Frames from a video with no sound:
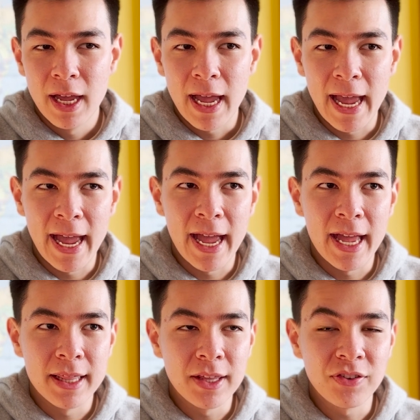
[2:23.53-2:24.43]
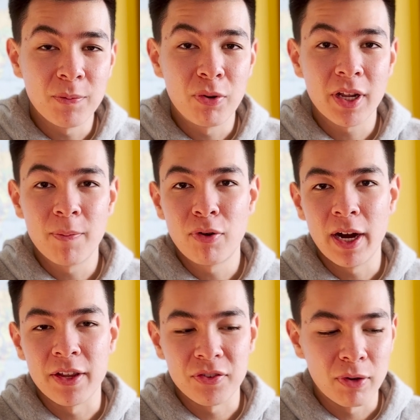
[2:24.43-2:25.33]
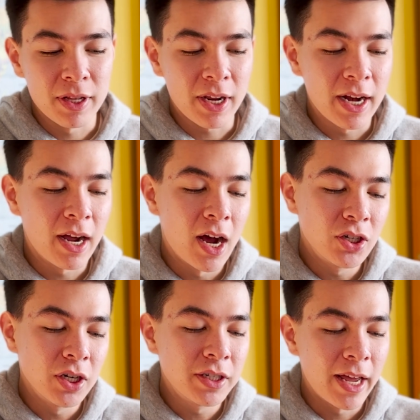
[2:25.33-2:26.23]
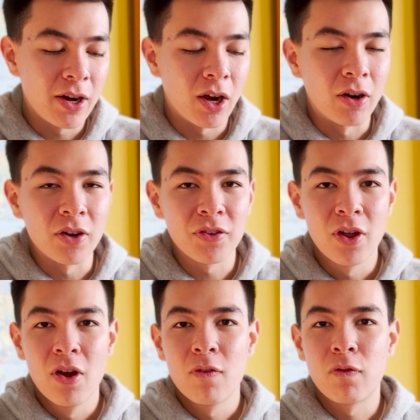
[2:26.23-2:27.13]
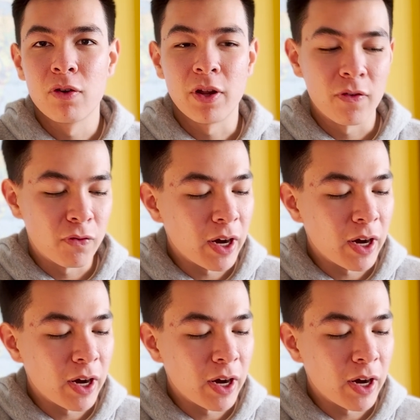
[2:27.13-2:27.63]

And this is a pretty good price, right? They're getting $110 for their frame.